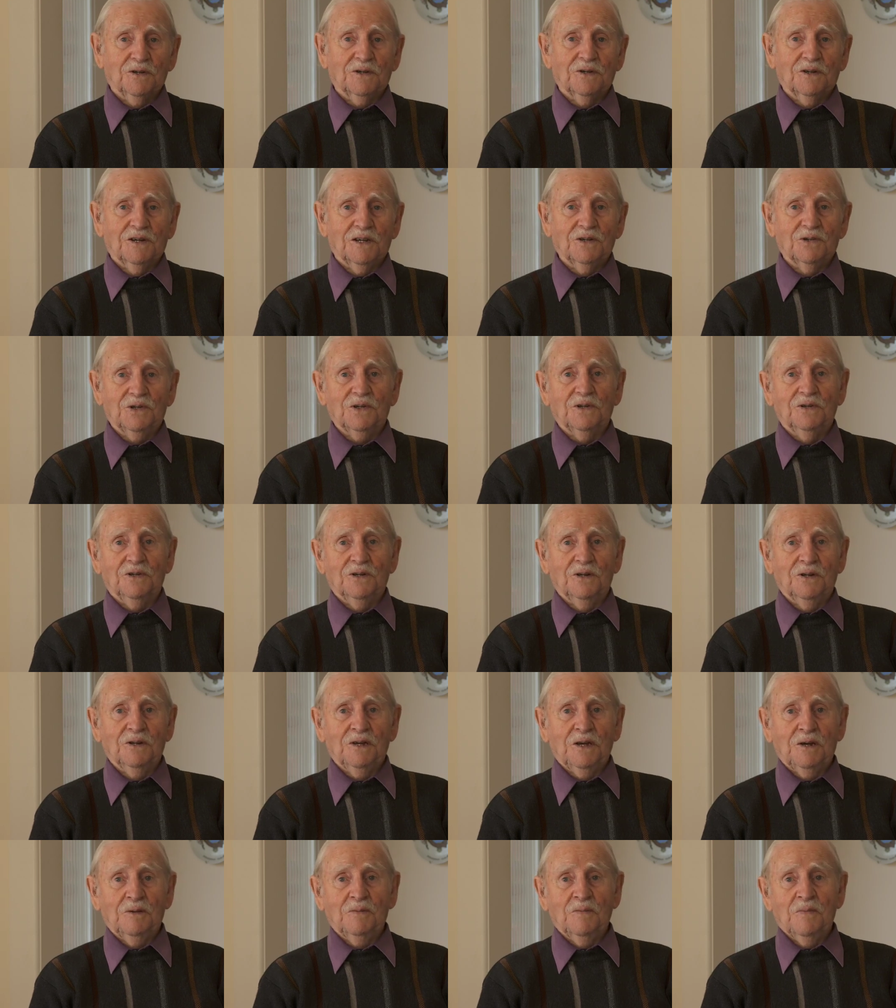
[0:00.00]
a day
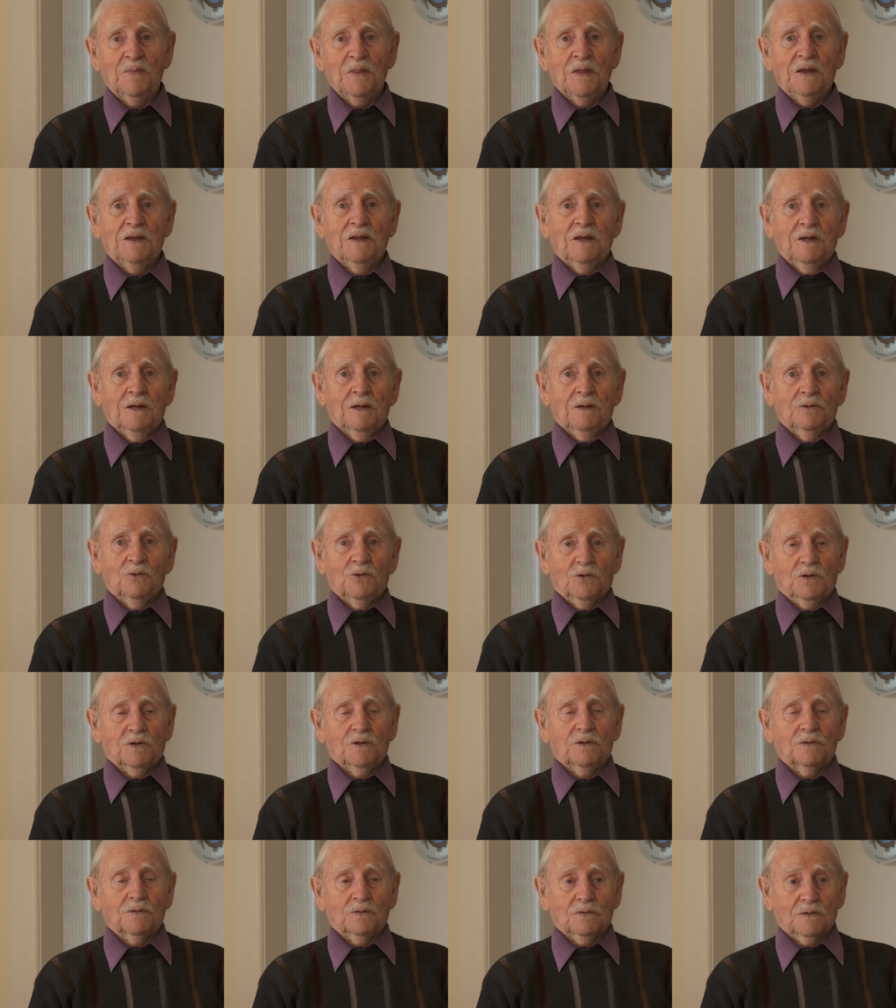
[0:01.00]
sterling,
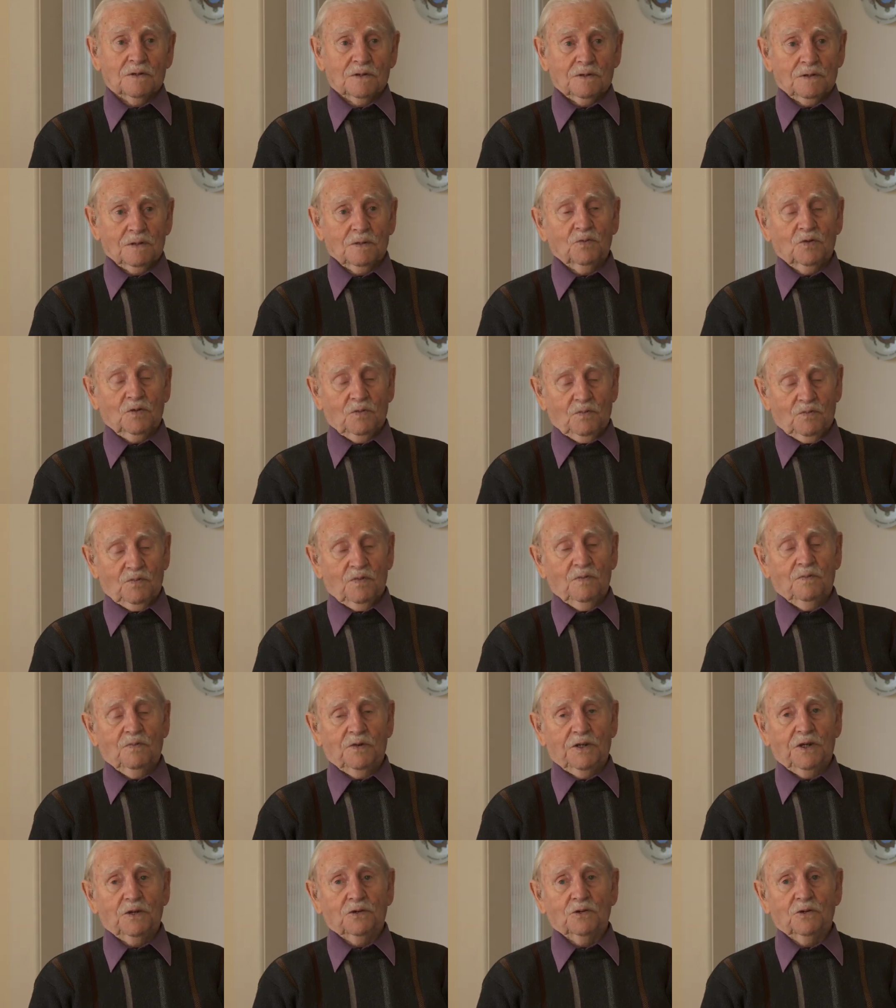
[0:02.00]
which was
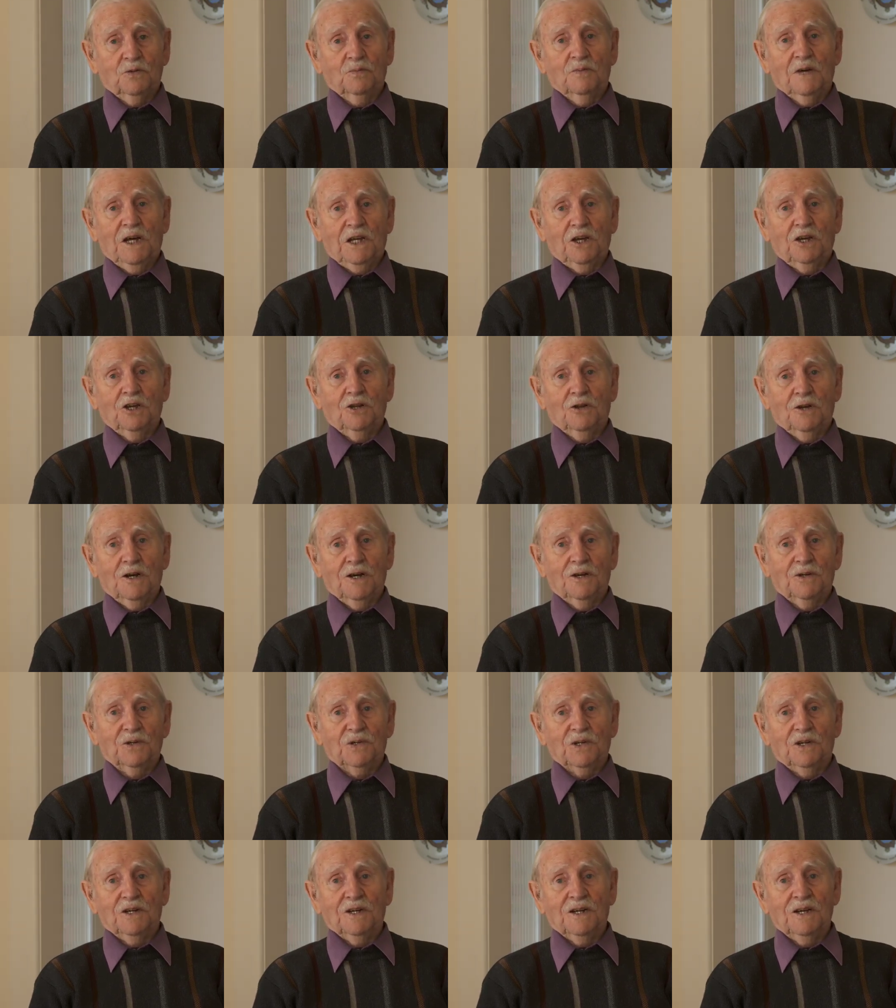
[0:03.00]
pretty good money in
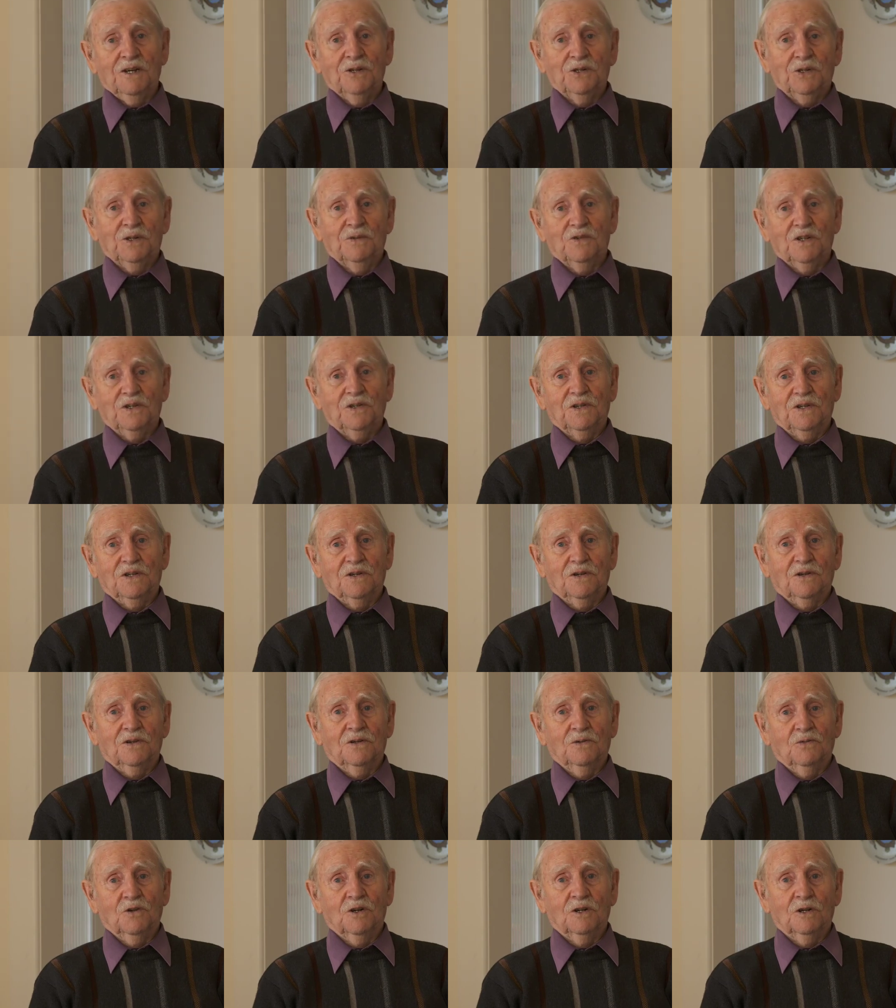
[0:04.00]
those days, and just uh,
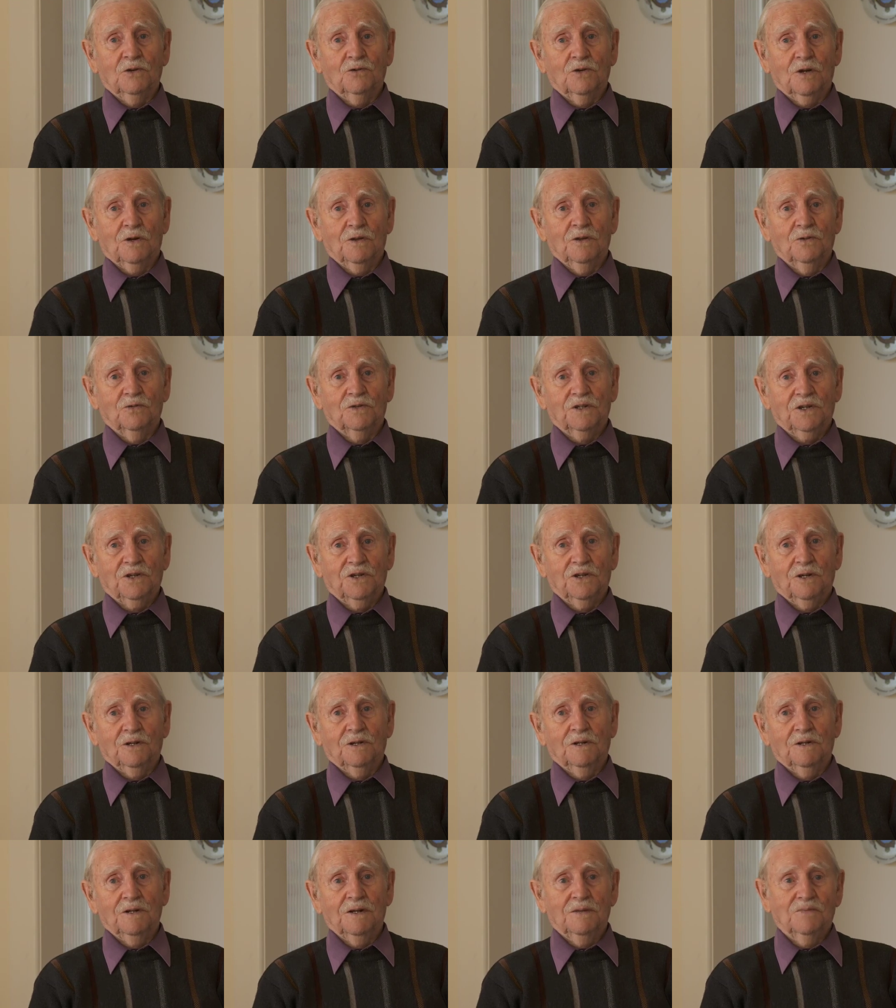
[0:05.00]
while we're
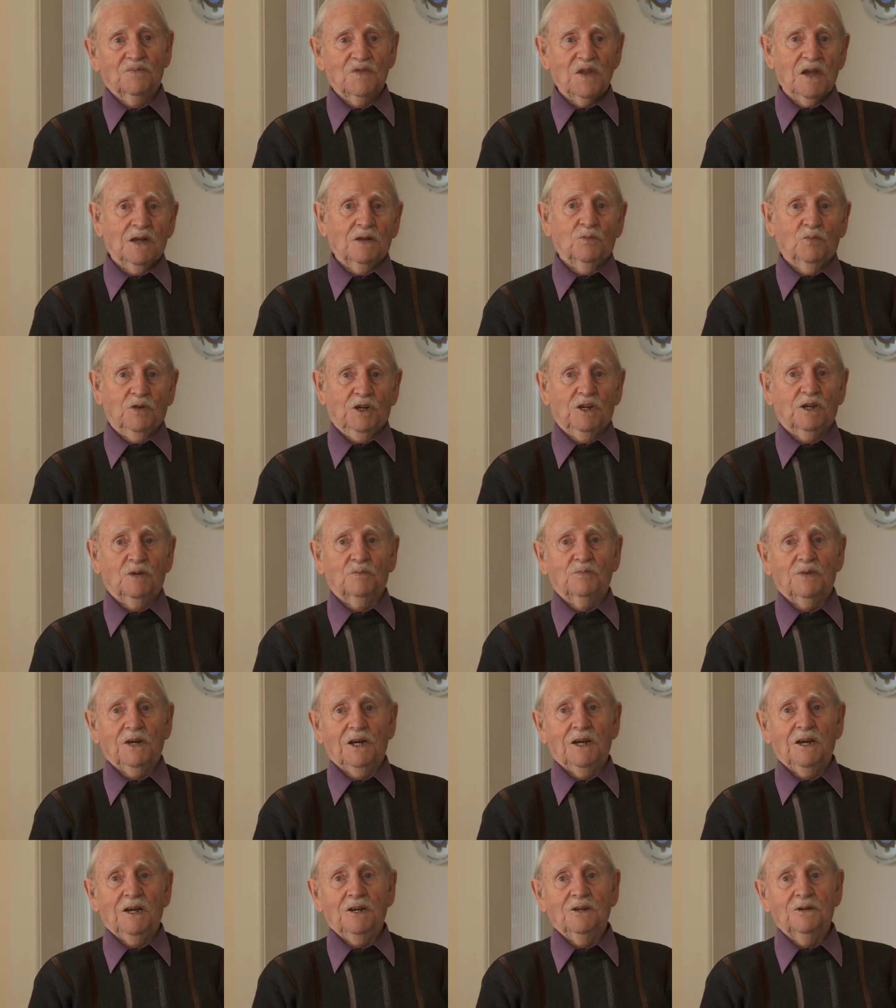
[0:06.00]
still being
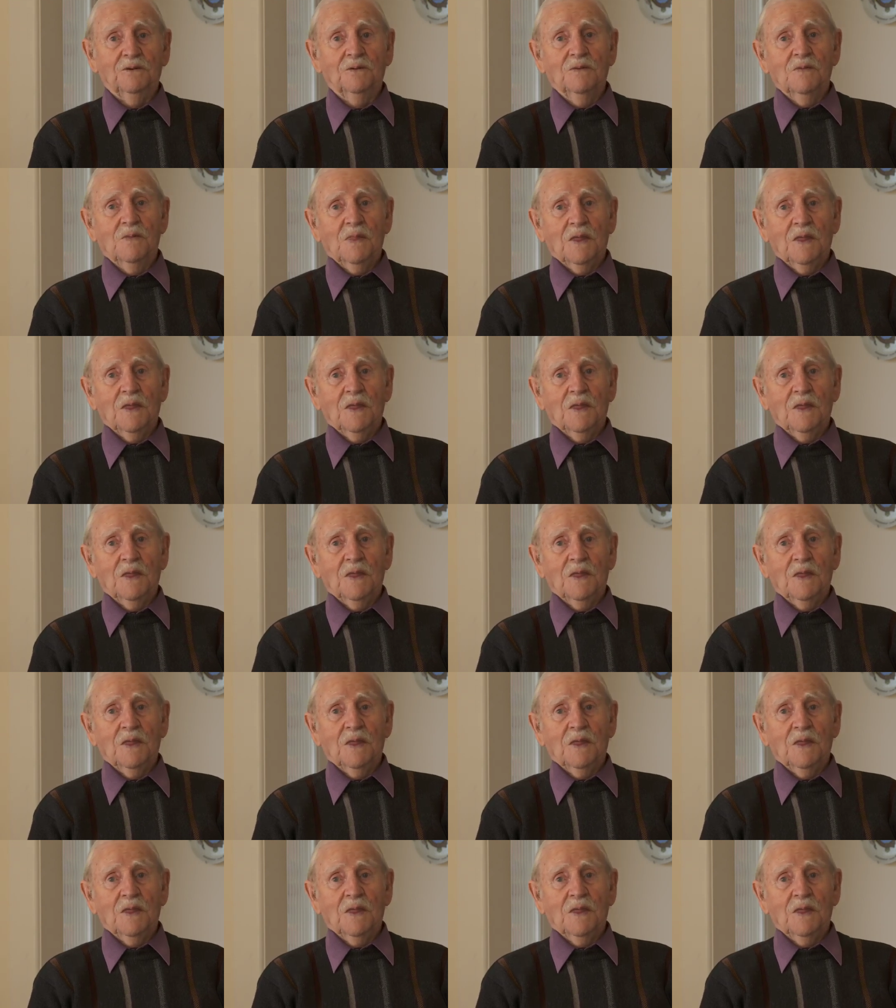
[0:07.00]
paid